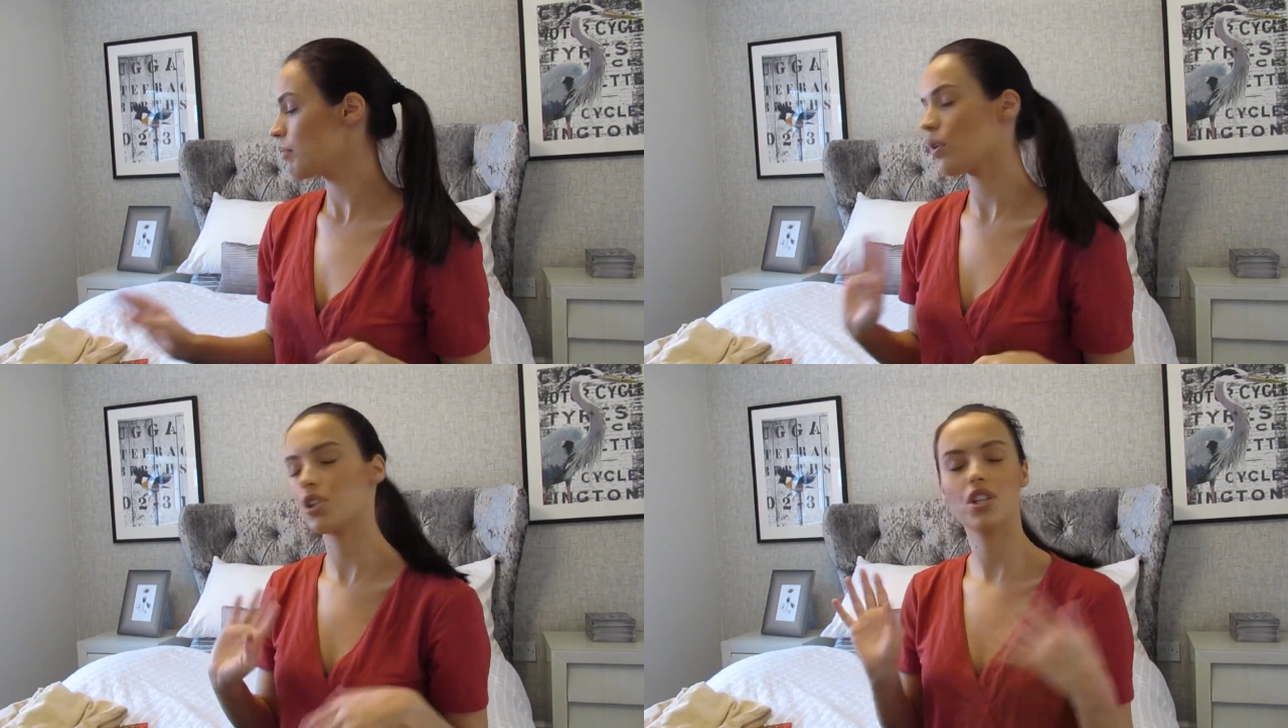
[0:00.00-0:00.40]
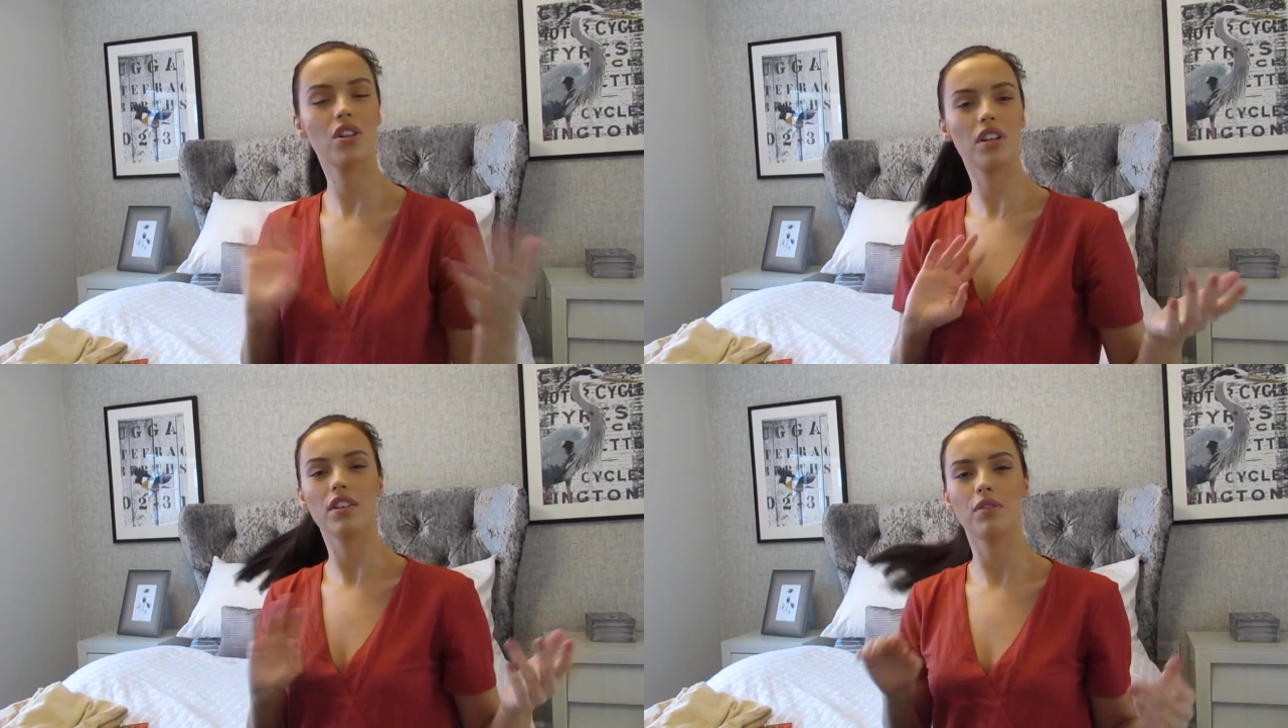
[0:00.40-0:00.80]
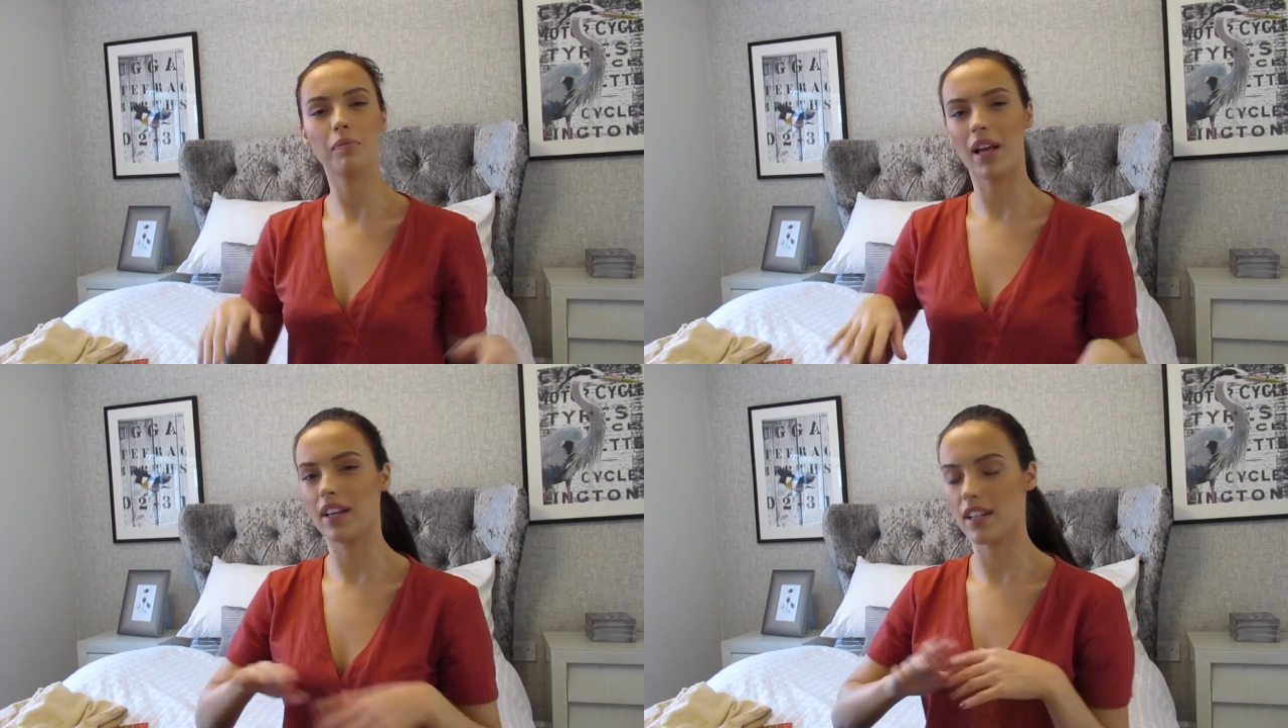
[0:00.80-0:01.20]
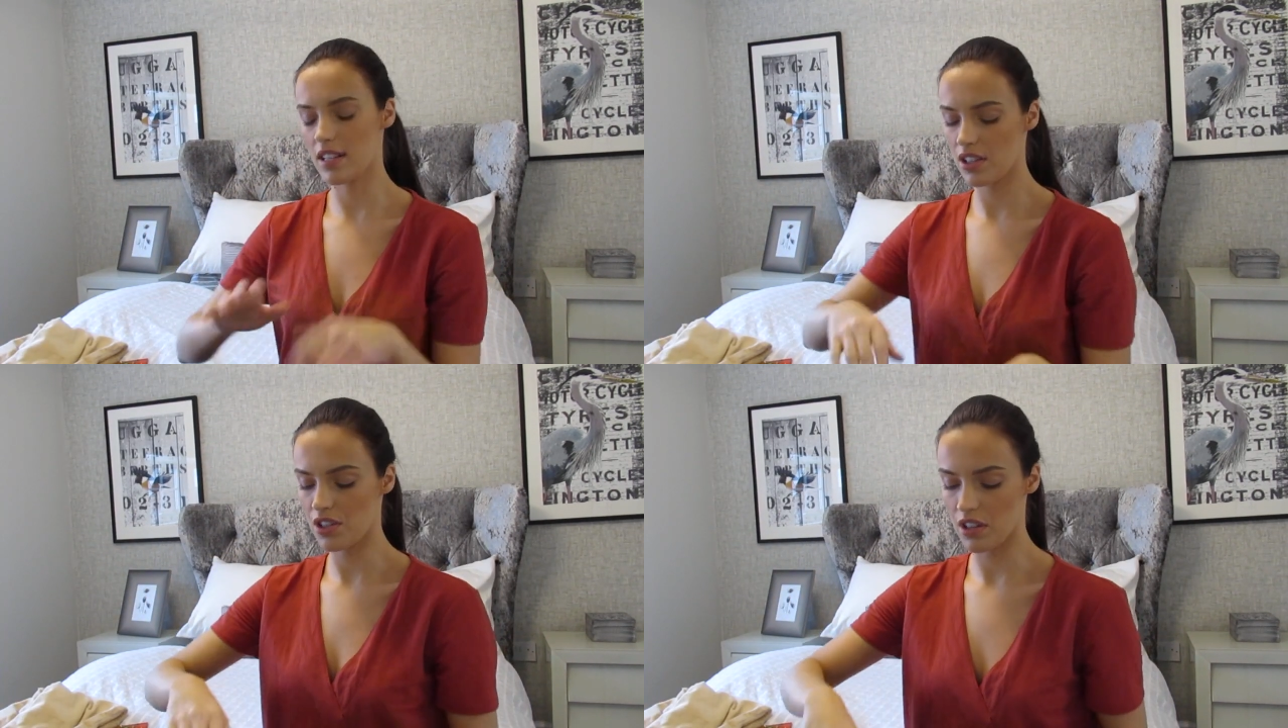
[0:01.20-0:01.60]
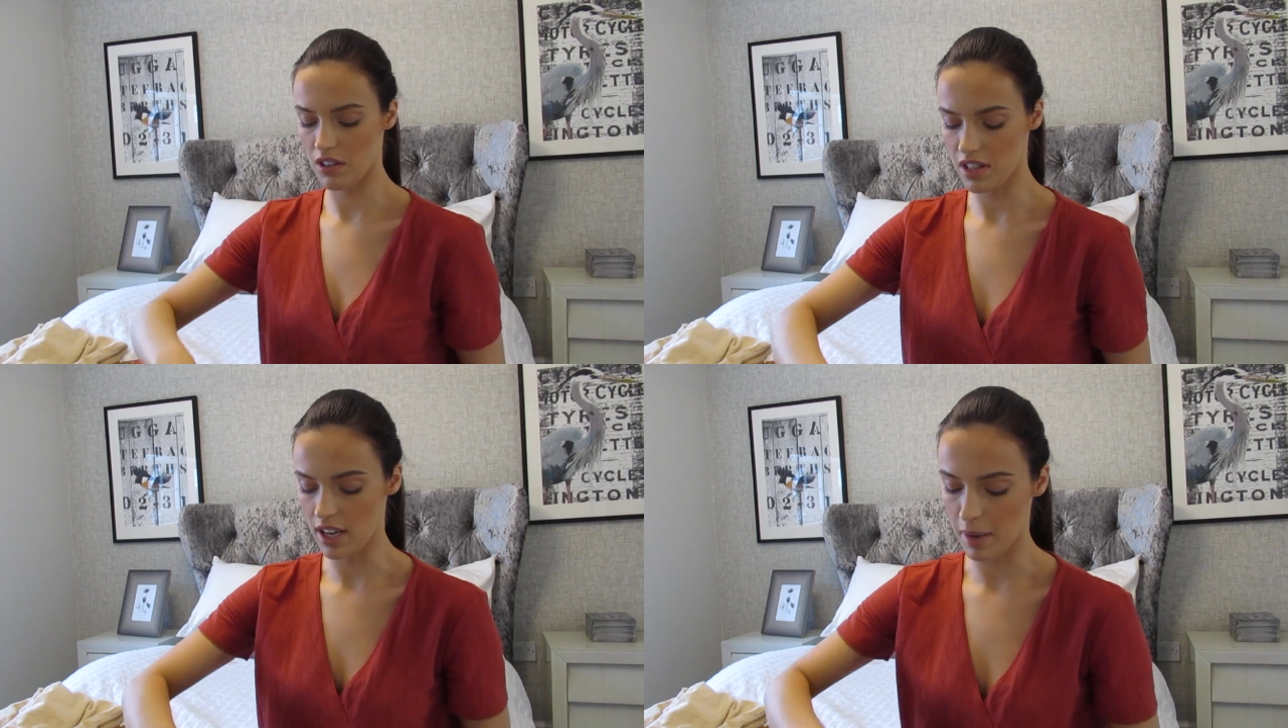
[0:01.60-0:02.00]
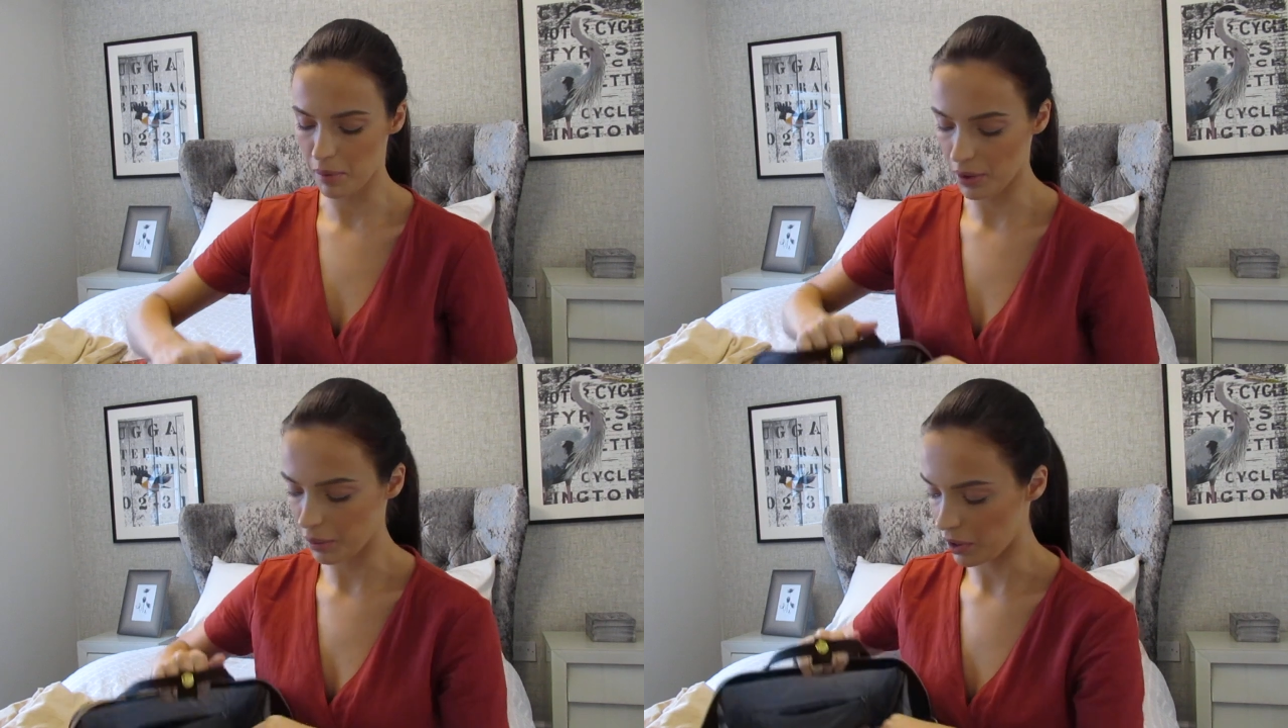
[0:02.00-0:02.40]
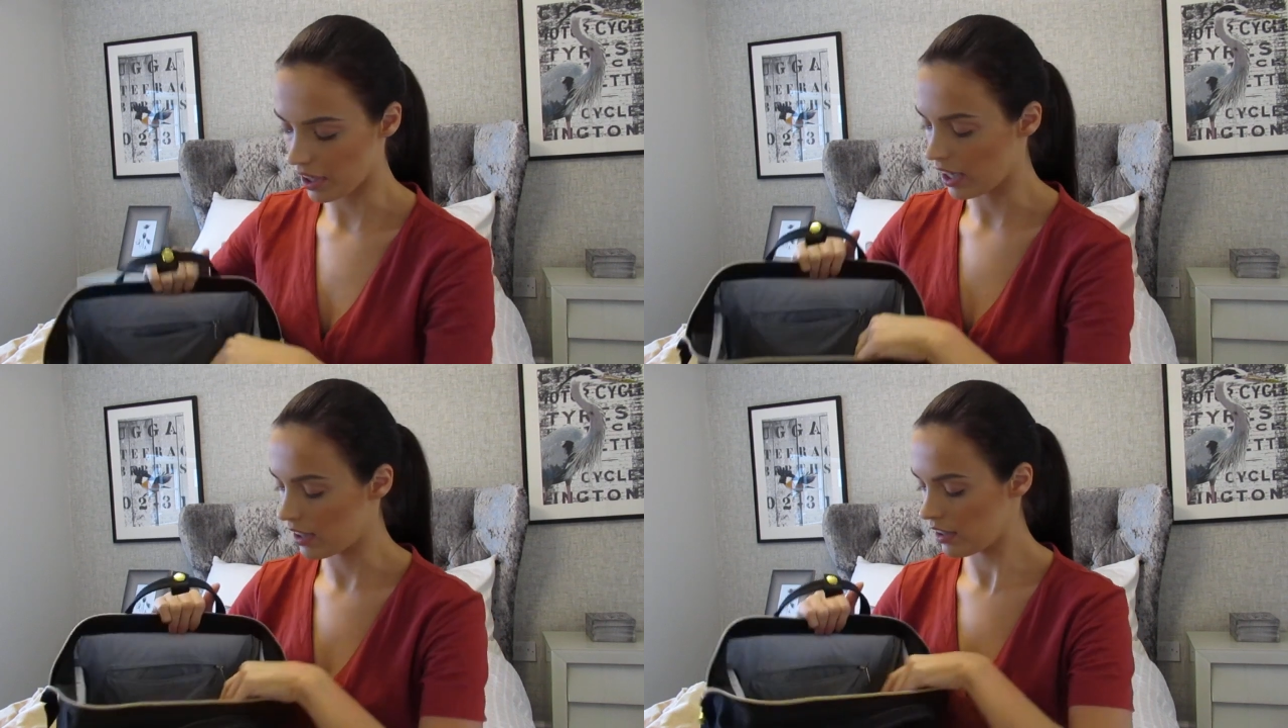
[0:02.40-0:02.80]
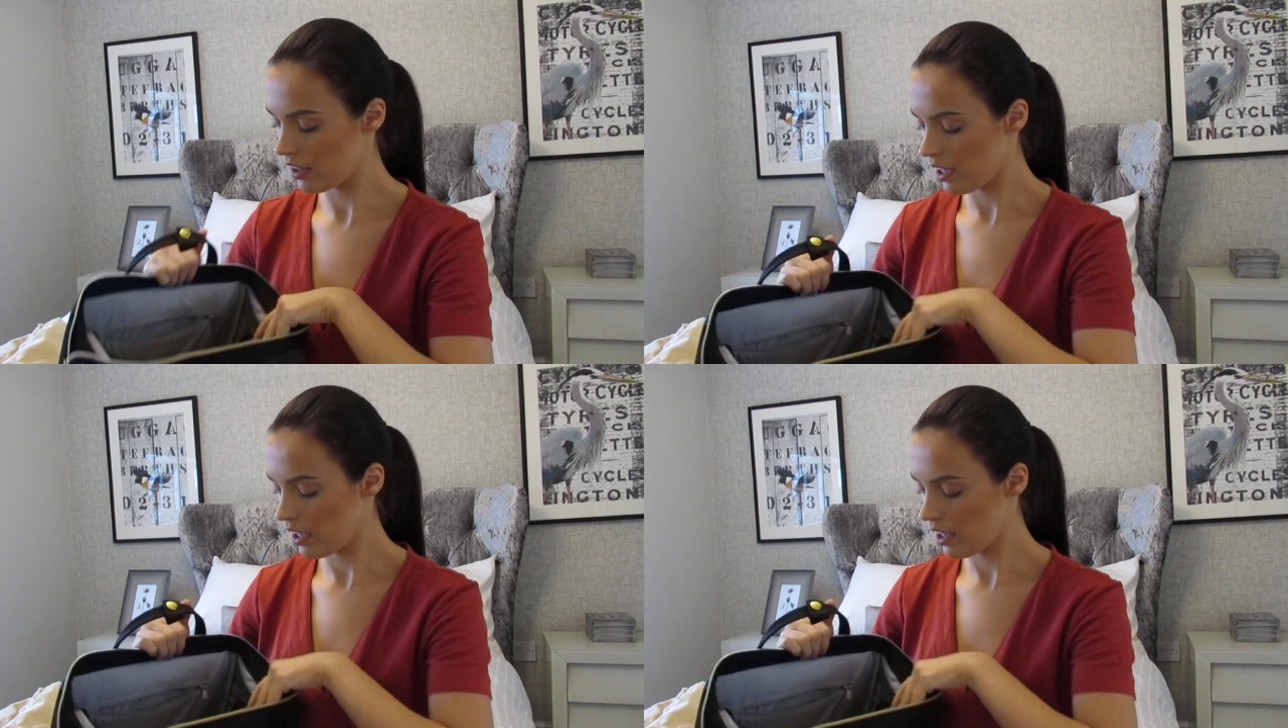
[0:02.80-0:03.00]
Or she's got different blankets, I just alternate putting one in.